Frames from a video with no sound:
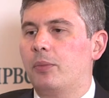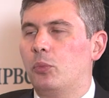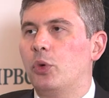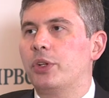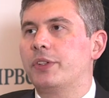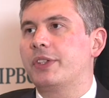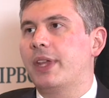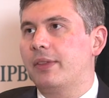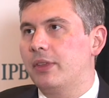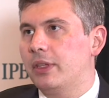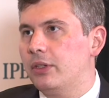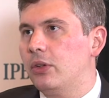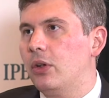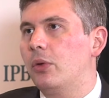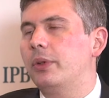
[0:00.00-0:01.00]
which said
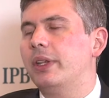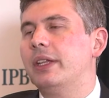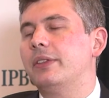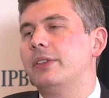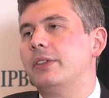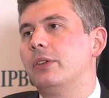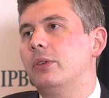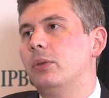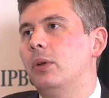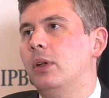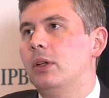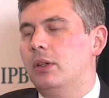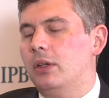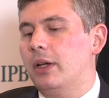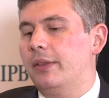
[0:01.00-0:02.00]
that you don't need to,
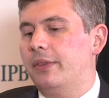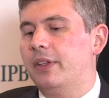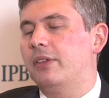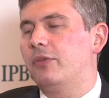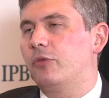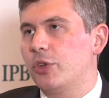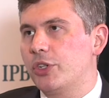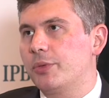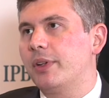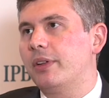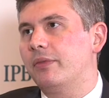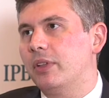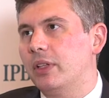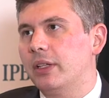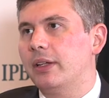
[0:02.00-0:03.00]
that infringement
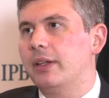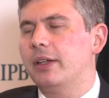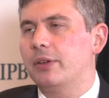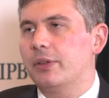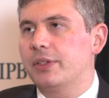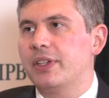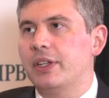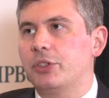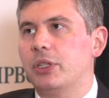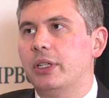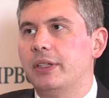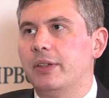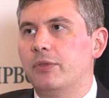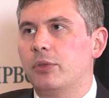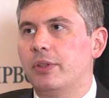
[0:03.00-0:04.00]
and validity are
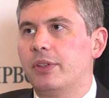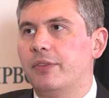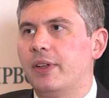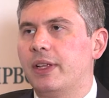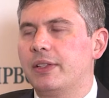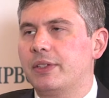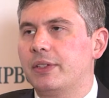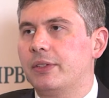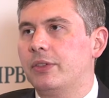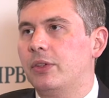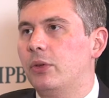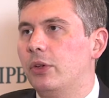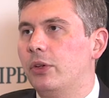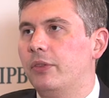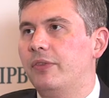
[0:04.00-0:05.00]
essentially different defenses,
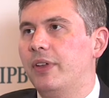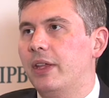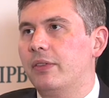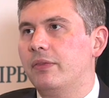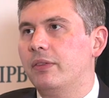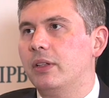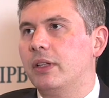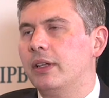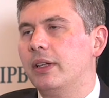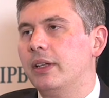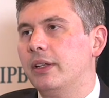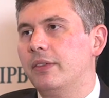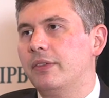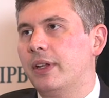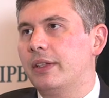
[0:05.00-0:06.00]
so a good faith
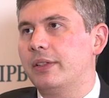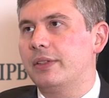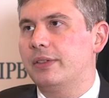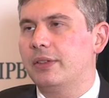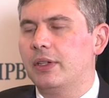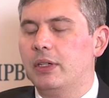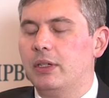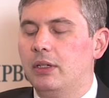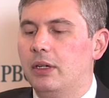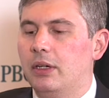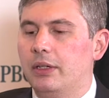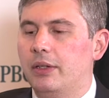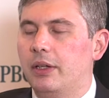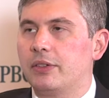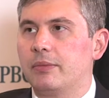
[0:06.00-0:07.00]
validity defense
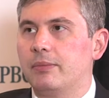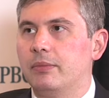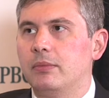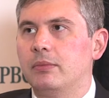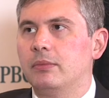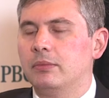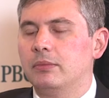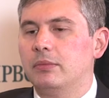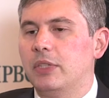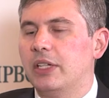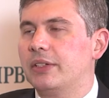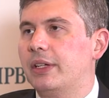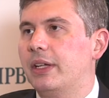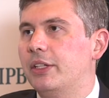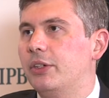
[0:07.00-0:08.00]

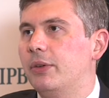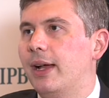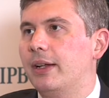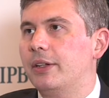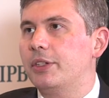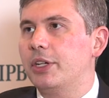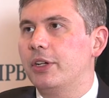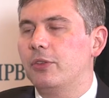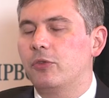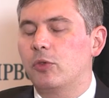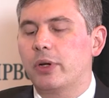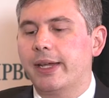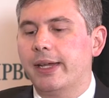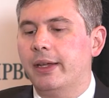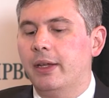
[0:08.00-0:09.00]
doesn't get you out of jail
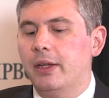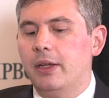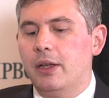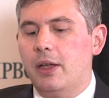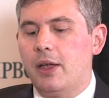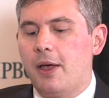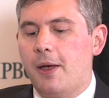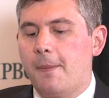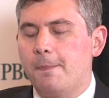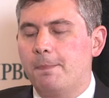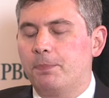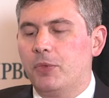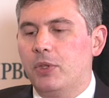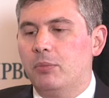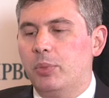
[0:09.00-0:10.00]
free.
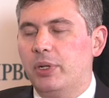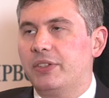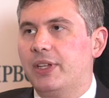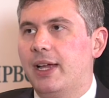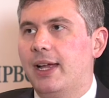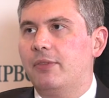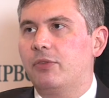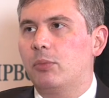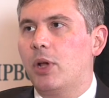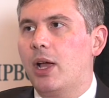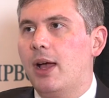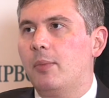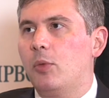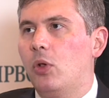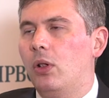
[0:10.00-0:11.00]
But aside from
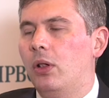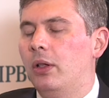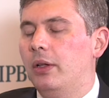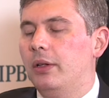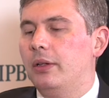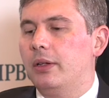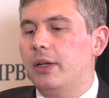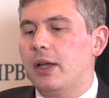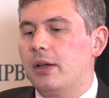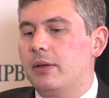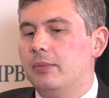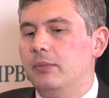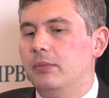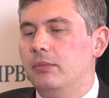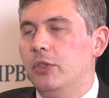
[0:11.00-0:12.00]
Kommel,
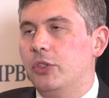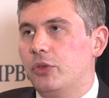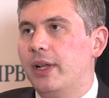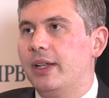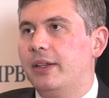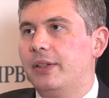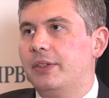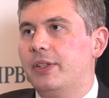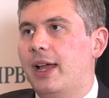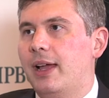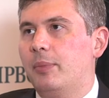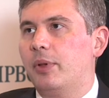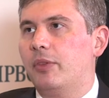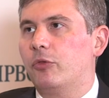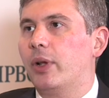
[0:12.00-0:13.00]
the trend has
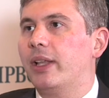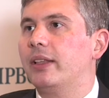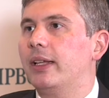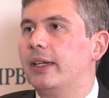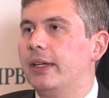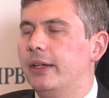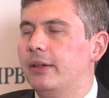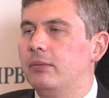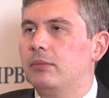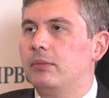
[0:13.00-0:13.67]
not been friendly